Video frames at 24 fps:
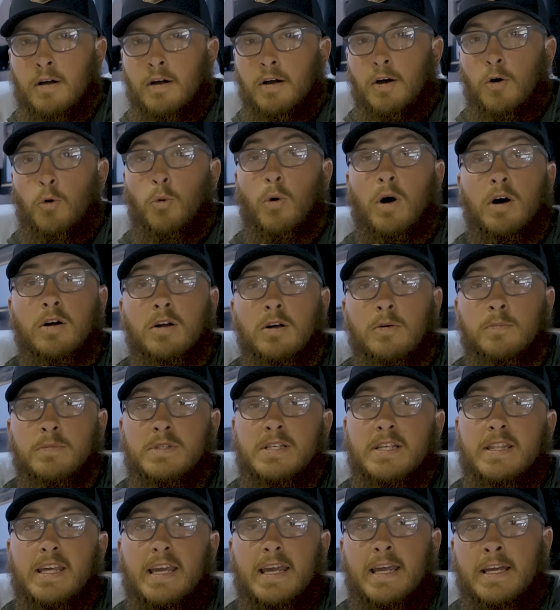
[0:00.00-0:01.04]
Welcome to
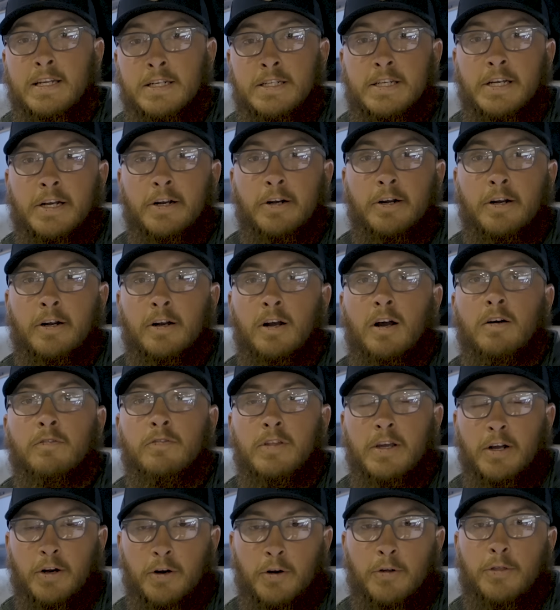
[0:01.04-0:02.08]
the interior of the
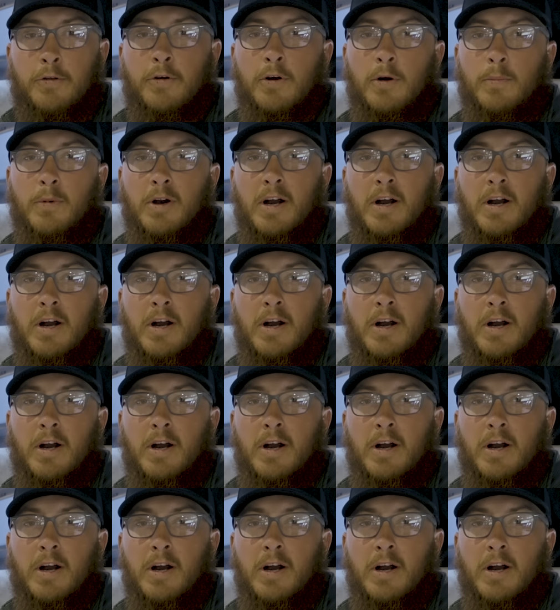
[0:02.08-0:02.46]
EarthRoamer